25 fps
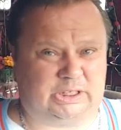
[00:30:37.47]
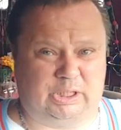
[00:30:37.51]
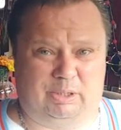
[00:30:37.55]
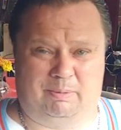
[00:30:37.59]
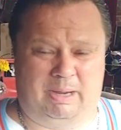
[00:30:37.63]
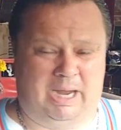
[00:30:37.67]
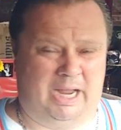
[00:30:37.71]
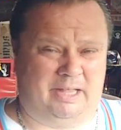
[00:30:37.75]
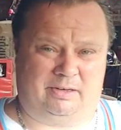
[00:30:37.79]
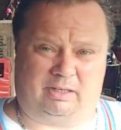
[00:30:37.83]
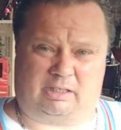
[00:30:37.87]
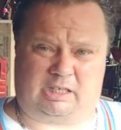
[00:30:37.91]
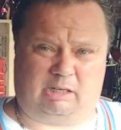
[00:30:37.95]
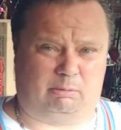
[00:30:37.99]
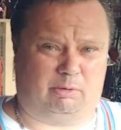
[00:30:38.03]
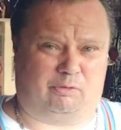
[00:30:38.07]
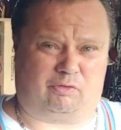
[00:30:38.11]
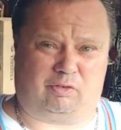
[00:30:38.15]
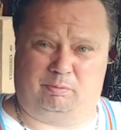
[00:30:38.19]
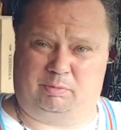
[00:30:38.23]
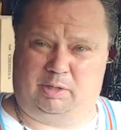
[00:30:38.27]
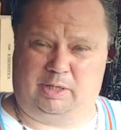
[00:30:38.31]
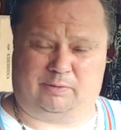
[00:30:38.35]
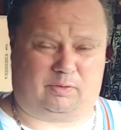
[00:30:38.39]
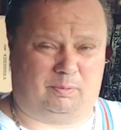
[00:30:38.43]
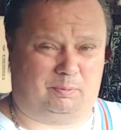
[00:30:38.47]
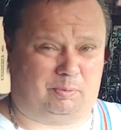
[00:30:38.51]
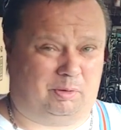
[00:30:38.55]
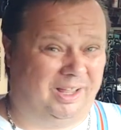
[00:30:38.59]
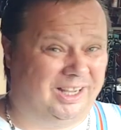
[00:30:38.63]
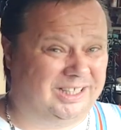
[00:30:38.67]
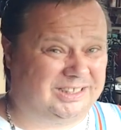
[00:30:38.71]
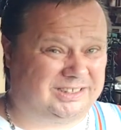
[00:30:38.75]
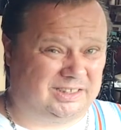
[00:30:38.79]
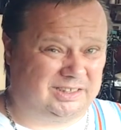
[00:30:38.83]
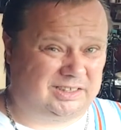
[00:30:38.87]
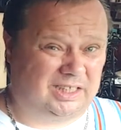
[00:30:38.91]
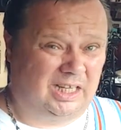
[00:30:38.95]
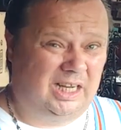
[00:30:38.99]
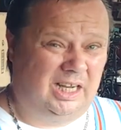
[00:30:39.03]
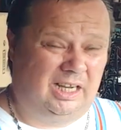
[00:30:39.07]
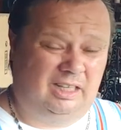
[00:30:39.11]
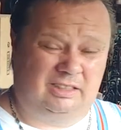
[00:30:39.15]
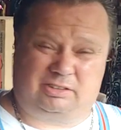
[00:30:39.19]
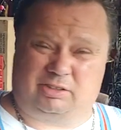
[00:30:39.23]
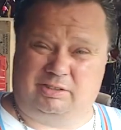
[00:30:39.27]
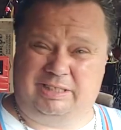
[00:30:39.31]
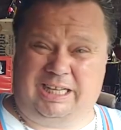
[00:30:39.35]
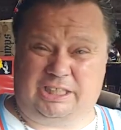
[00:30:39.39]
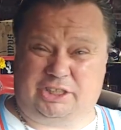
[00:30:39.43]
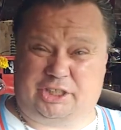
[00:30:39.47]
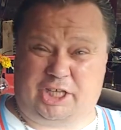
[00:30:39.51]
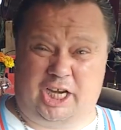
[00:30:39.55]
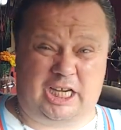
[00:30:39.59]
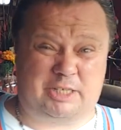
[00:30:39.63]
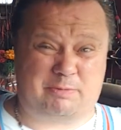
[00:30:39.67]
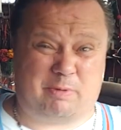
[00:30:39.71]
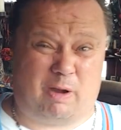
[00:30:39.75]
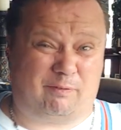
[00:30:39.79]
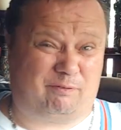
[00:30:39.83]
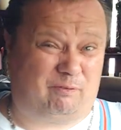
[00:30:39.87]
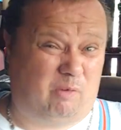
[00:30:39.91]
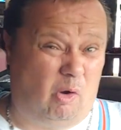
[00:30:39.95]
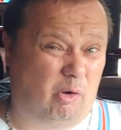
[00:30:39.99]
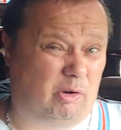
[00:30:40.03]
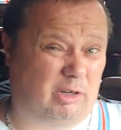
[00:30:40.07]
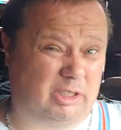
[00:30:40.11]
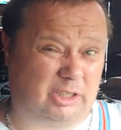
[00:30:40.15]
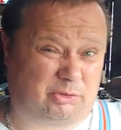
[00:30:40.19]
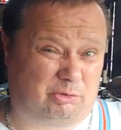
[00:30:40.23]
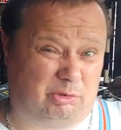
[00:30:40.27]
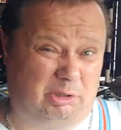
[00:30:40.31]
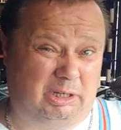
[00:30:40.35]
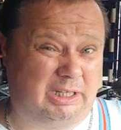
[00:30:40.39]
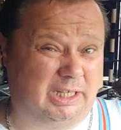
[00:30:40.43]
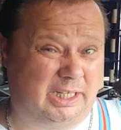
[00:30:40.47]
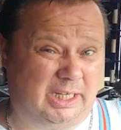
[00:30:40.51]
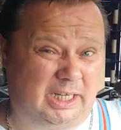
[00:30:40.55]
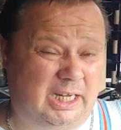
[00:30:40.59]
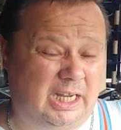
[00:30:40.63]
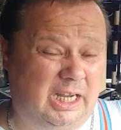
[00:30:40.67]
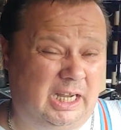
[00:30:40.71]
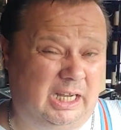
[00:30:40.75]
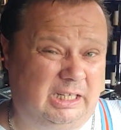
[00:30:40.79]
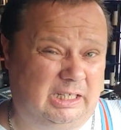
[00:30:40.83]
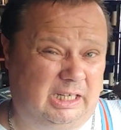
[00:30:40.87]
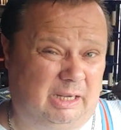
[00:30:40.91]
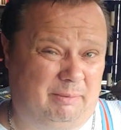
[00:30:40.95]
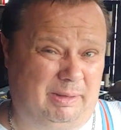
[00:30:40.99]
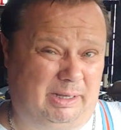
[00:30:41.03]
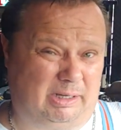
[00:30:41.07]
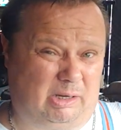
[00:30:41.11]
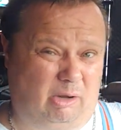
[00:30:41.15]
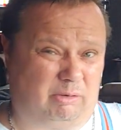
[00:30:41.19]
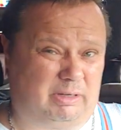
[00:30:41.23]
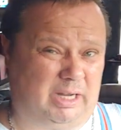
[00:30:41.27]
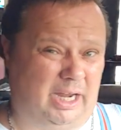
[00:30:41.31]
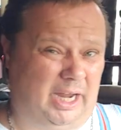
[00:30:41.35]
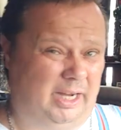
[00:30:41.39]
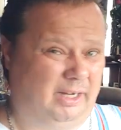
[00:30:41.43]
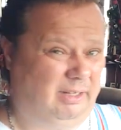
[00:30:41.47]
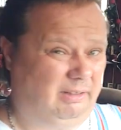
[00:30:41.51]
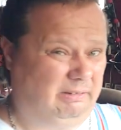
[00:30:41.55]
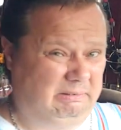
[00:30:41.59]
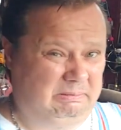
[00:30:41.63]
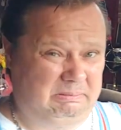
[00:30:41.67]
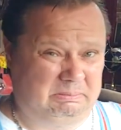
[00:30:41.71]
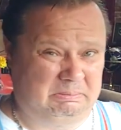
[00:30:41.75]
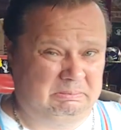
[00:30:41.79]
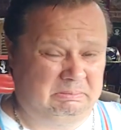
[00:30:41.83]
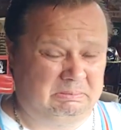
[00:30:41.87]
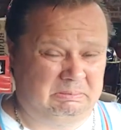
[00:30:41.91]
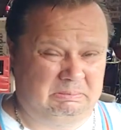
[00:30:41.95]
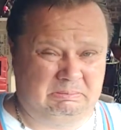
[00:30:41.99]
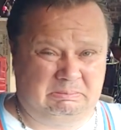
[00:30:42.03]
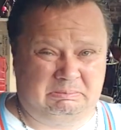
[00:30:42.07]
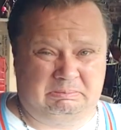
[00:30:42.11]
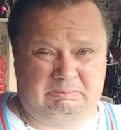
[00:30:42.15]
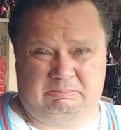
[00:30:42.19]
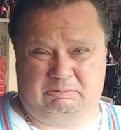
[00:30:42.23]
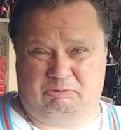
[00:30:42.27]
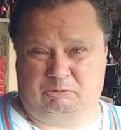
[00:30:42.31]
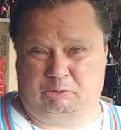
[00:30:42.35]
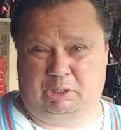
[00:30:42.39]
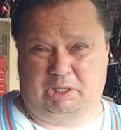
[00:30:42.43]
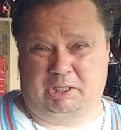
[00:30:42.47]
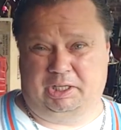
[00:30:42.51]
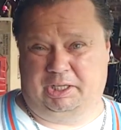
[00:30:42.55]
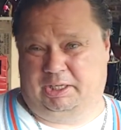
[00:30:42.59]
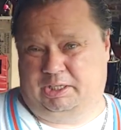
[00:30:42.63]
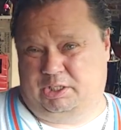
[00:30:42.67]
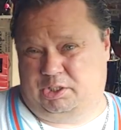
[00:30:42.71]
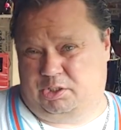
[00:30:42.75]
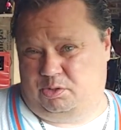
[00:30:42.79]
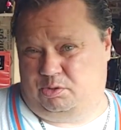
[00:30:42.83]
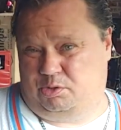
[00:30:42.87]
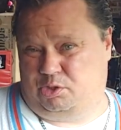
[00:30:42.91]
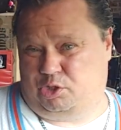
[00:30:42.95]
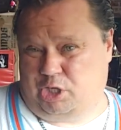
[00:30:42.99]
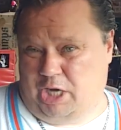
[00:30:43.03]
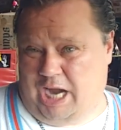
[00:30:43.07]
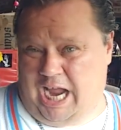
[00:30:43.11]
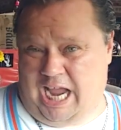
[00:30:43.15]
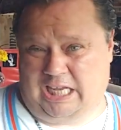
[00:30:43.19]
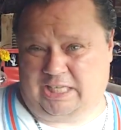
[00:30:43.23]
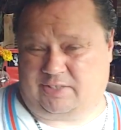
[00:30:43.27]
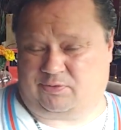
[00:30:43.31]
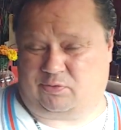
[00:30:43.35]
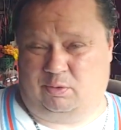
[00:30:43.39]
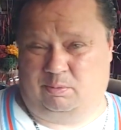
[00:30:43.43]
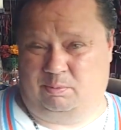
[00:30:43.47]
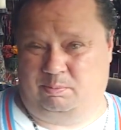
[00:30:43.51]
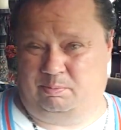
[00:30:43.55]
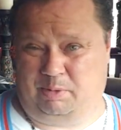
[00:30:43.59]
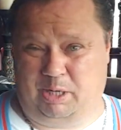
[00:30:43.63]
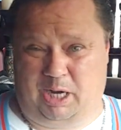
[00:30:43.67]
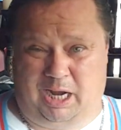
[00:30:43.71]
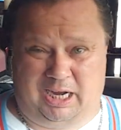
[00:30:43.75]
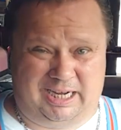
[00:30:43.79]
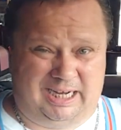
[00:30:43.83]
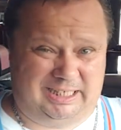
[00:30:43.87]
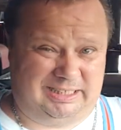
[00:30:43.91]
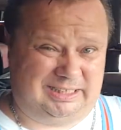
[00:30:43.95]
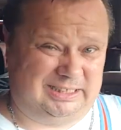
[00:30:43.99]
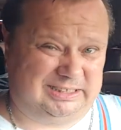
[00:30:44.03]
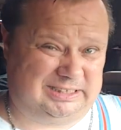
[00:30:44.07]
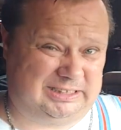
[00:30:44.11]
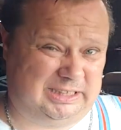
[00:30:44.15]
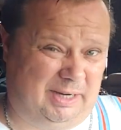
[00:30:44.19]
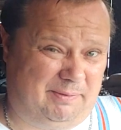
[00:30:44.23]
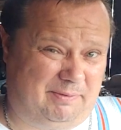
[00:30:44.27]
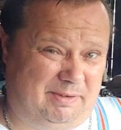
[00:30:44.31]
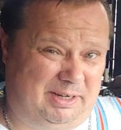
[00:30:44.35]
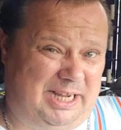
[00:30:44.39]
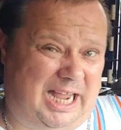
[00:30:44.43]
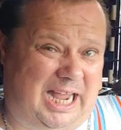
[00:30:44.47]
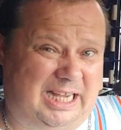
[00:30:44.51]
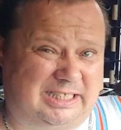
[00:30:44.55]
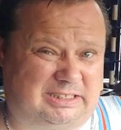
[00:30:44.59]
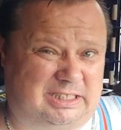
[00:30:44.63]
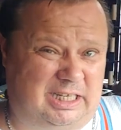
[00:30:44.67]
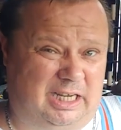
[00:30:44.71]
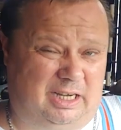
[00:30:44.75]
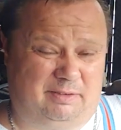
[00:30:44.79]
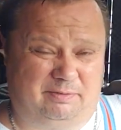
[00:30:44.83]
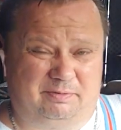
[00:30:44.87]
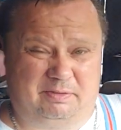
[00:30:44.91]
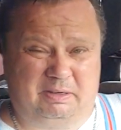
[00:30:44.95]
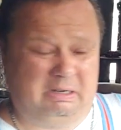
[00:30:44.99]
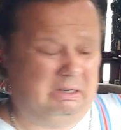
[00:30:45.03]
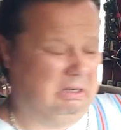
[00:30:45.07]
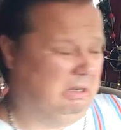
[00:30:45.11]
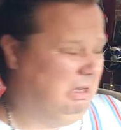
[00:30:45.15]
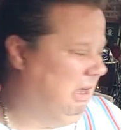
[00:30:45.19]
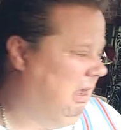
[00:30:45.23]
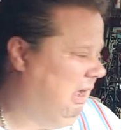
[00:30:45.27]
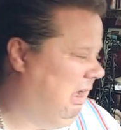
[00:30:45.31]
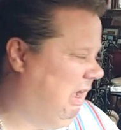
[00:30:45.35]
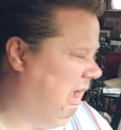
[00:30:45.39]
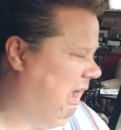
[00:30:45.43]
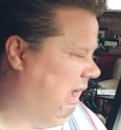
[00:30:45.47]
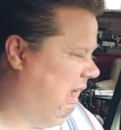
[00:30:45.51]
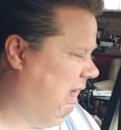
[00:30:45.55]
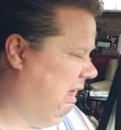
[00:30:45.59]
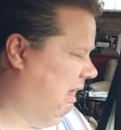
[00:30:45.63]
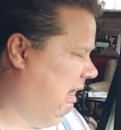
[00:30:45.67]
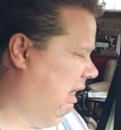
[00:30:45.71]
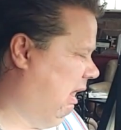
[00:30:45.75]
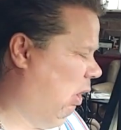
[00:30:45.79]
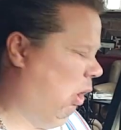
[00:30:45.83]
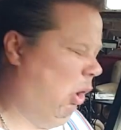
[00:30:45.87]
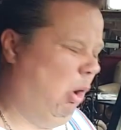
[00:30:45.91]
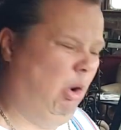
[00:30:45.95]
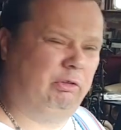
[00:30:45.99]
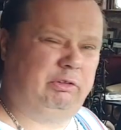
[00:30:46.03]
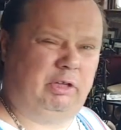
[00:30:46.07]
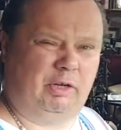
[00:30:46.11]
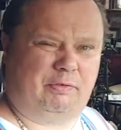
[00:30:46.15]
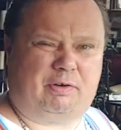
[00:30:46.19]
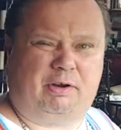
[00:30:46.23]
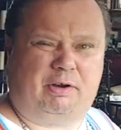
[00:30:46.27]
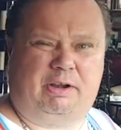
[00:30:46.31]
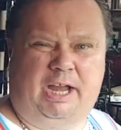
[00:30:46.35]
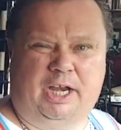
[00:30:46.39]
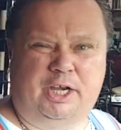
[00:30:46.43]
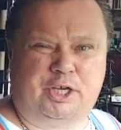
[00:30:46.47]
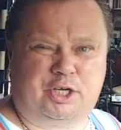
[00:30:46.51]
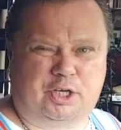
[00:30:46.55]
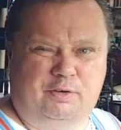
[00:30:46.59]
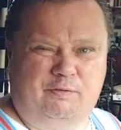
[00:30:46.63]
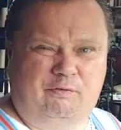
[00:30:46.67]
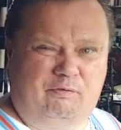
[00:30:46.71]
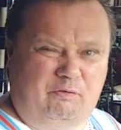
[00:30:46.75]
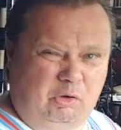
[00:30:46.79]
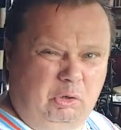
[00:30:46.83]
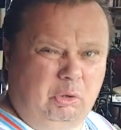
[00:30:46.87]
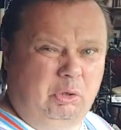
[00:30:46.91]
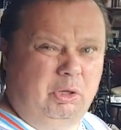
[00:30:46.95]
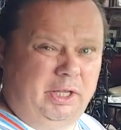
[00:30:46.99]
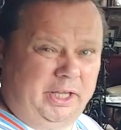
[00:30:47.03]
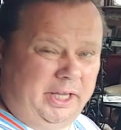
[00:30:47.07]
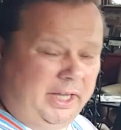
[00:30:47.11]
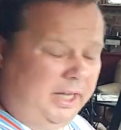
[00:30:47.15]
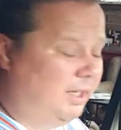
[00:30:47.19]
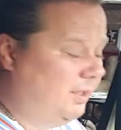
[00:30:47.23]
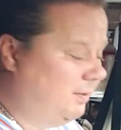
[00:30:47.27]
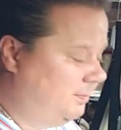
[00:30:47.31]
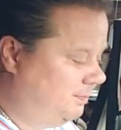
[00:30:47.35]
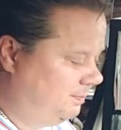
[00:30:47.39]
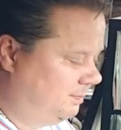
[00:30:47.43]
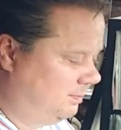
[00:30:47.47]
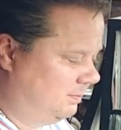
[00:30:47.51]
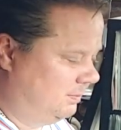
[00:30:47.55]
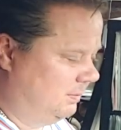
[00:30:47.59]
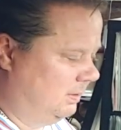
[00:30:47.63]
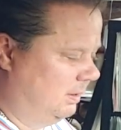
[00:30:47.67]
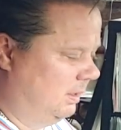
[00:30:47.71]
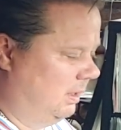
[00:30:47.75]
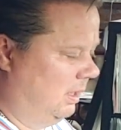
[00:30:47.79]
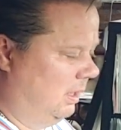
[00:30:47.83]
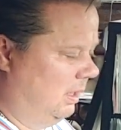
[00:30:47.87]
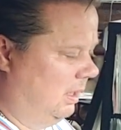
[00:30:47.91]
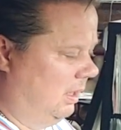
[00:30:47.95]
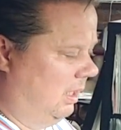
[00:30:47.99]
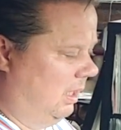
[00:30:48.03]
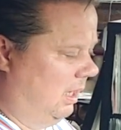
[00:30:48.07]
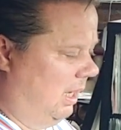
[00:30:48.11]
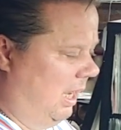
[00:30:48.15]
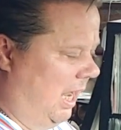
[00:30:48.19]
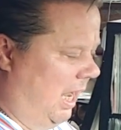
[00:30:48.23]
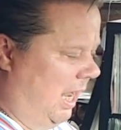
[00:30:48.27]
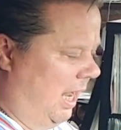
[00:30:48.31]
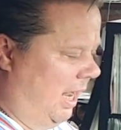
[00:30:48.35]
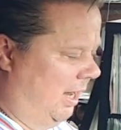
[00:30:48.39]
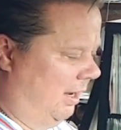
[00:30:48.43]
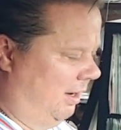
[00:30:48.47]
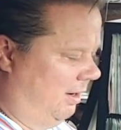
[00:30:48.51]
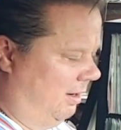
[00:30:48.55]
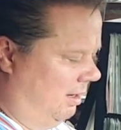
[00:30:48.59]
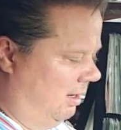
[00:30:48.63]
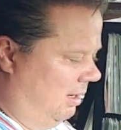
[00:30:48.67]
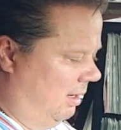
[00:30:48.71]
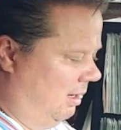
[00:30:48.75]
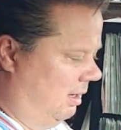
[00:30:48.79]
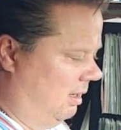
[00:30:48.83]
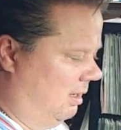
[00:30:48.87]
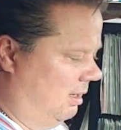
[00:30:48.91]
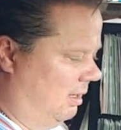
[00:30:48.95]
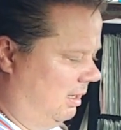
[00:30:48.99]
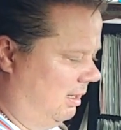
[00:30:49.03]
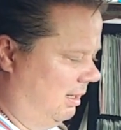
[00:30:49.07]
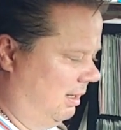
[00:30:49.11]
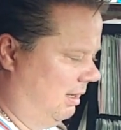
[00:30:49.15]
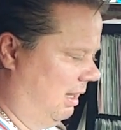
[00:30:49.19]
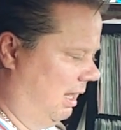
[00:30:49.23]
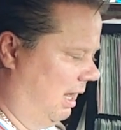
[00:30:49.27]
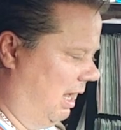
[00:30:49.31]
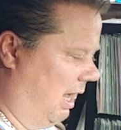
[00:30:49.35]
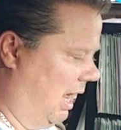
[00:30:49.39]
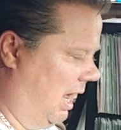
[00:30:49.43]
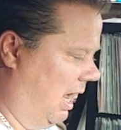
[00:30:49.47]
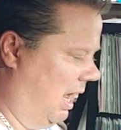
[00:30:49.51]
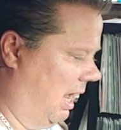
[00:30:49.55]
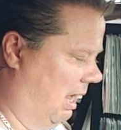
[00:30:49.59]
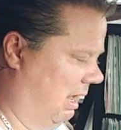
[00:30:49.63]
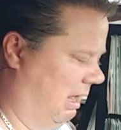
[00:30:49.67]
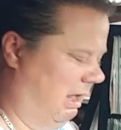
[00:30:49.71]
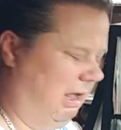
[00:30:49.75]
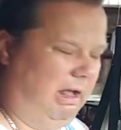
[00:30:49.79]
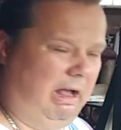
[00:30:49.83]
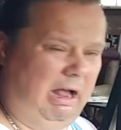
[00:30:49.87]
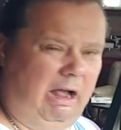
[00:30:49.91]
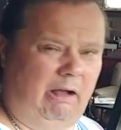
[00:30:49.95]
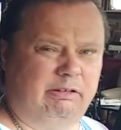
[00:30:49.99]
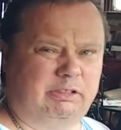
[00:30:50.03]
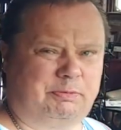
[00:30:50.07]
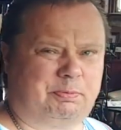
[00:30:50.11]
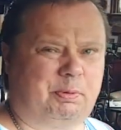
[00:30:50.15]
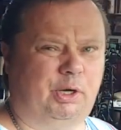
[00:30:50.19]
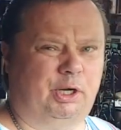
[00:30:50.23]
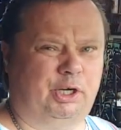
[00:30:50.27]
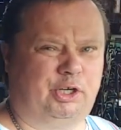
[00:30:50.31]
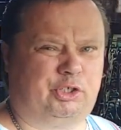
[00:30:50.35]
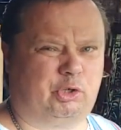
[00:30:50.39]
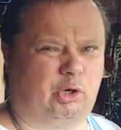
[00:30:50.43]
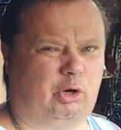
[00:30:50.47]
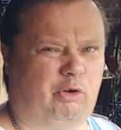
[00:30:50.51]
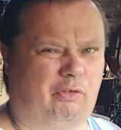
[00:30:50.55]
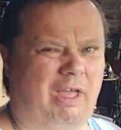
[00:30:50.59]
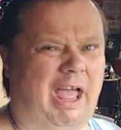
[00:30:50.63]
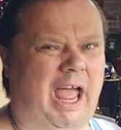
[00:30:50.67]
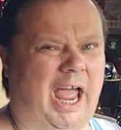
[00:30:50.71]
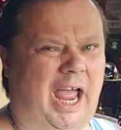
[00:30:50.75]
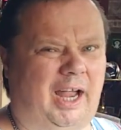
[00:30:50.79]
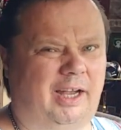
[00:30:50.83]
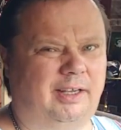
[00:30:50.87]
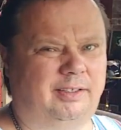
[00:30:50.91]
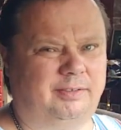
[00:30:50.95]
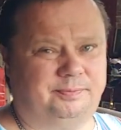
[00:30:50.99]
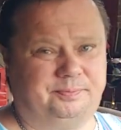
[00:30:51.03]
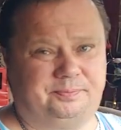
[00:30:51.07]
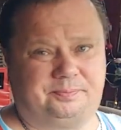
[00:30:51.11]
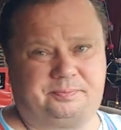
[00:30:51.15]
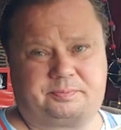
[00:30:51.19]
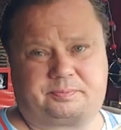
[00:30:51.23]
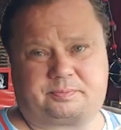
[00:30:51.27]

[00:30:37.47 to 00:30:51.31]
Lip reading: So man, they're coming from different places. So that changed my focus, really. I'm like, okay, really, jazz from beyond 1970 has to have a whole different engine fueling it. And I was pretty sure of that.